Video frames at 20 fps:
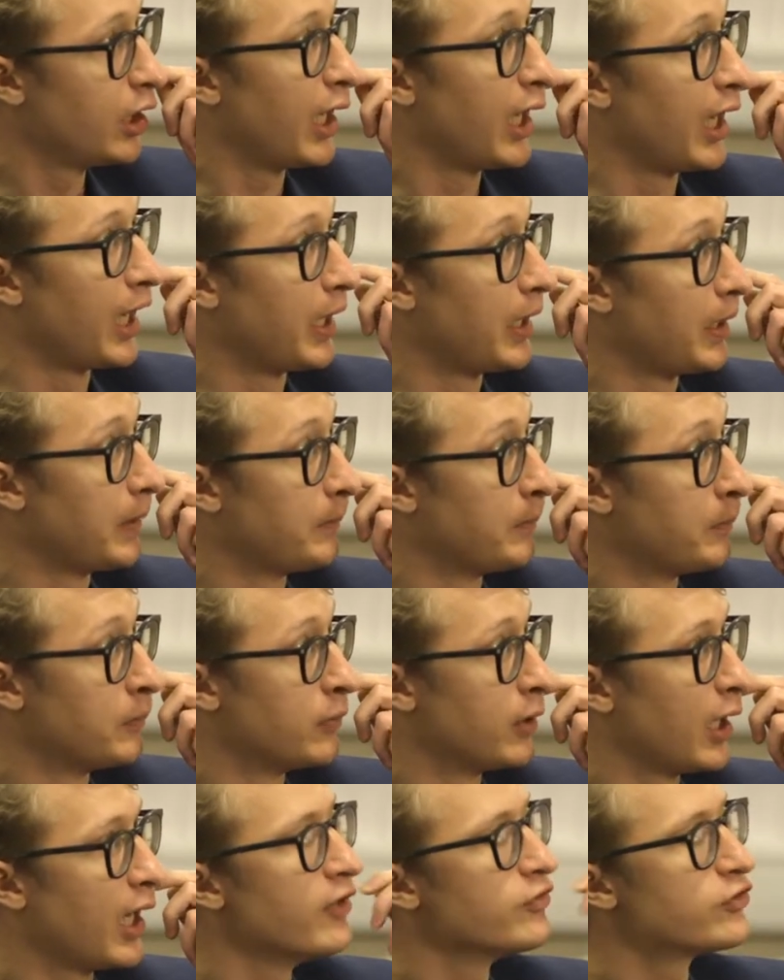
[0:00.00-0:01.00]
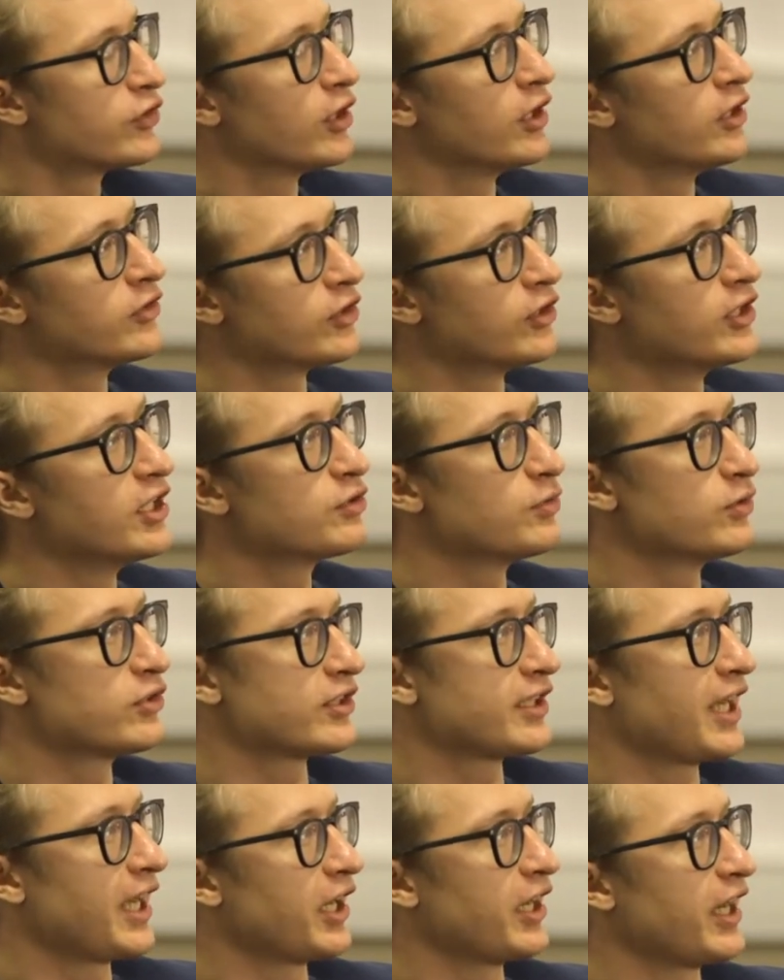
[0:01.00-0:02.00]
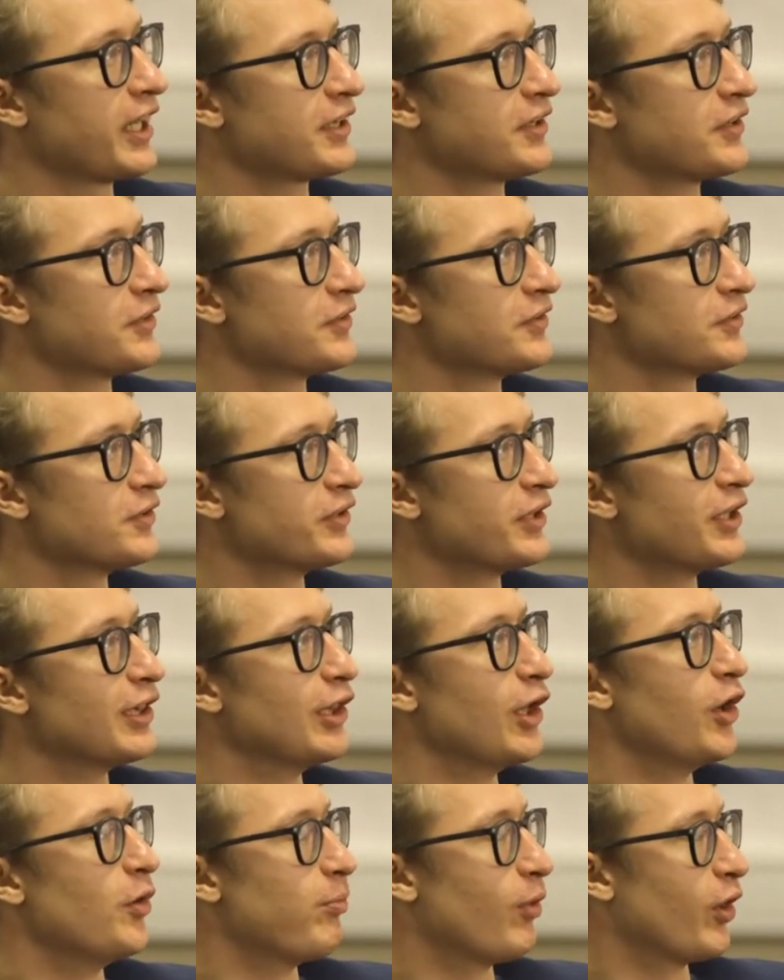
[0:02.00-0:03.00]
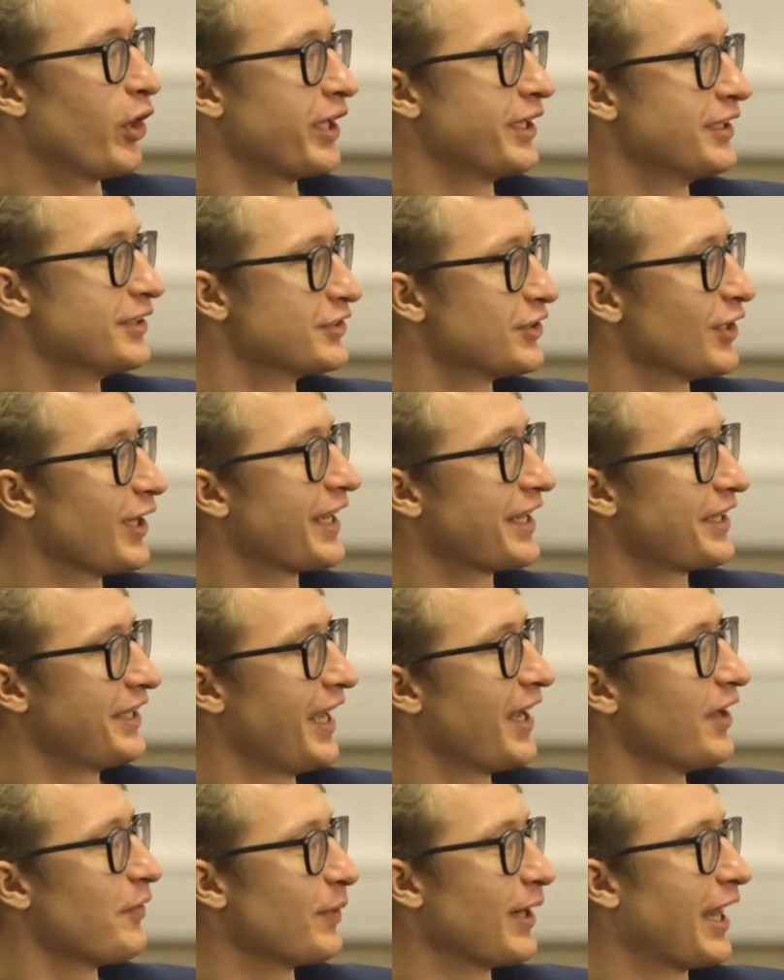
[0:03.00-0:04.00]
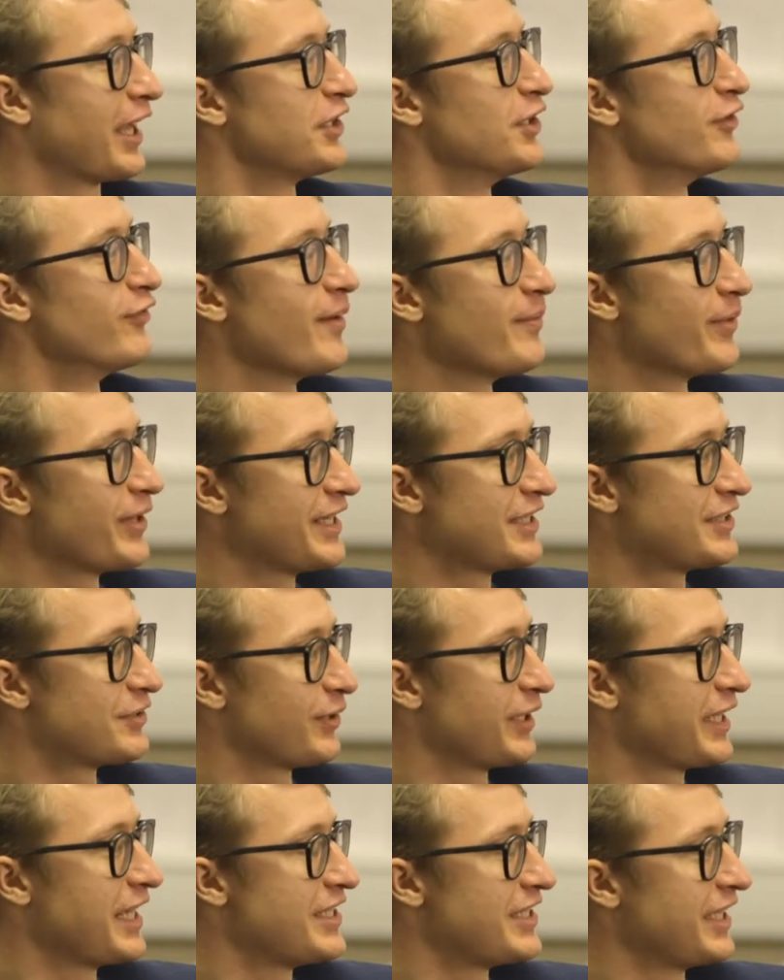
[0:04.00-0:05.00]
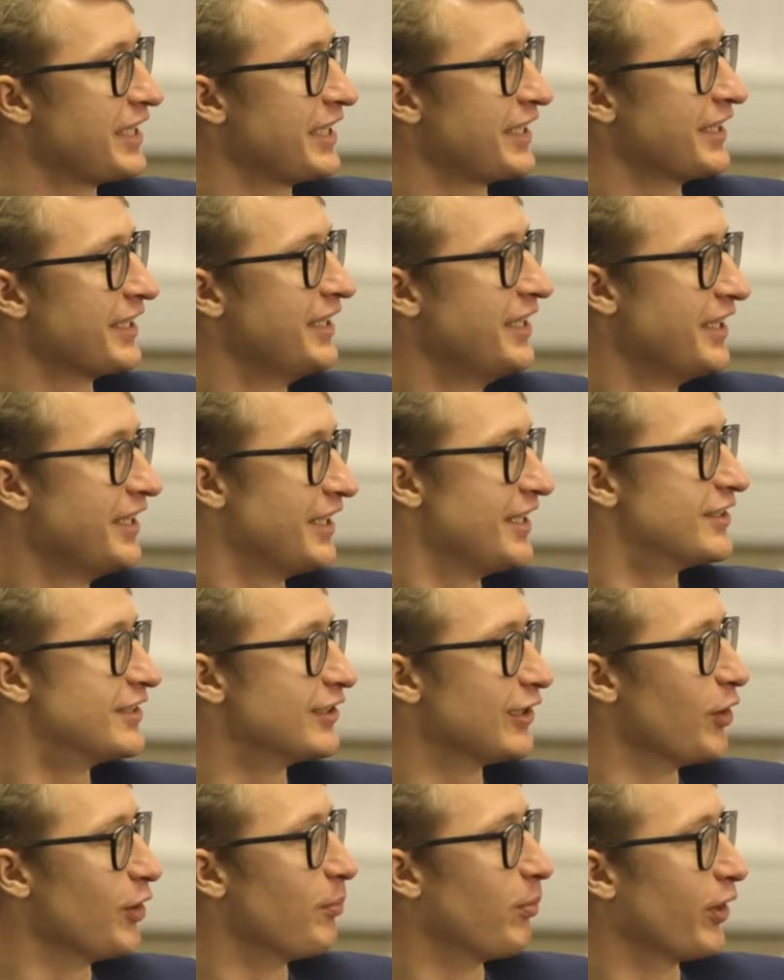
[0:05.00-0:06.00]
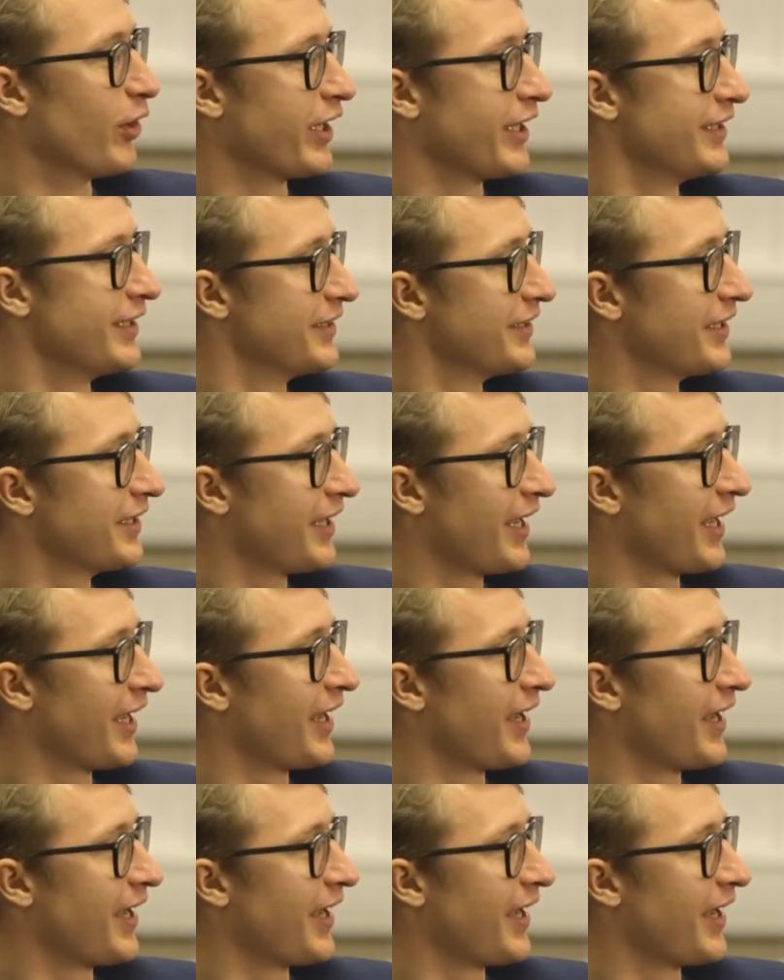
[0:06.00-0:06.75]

Yeah. Um, and, and so so this was kind of like the low point. So like yeah, so, we're like November so, 8, 2018, it's low point uh, yeah.